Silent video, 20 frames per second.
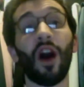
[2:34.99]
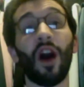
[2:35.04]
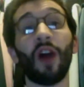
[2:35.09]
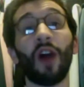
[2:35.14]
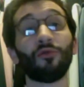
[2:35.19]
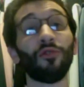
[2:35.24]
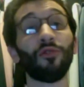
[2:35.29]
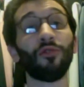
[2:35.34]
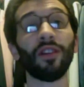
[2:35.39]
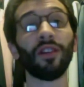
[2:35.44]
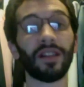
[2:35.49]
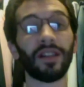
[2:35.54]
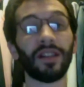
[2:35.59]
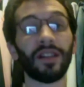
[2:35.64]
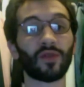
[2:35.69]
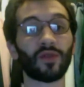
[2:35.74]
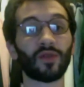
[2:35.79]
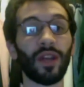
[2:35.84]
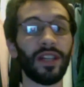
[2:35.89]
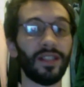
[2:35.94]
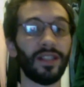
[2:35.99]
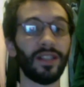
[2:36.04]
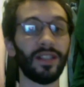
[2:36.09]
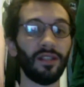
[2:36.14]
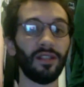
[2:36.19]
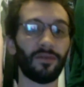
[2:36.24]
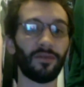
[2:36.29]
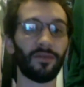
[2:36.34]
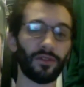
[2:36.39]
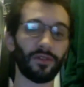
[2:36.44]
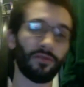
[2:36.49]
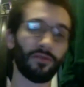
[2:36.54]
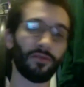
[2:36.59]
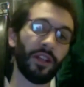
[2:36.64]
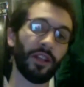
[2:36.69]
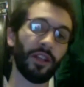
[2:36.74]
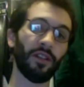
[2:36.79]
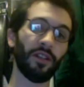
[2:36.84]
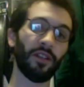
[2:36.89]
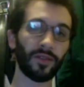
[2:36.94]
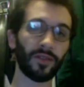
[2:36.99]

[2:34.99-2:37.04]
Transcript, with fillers: a sweet deal for Doritos.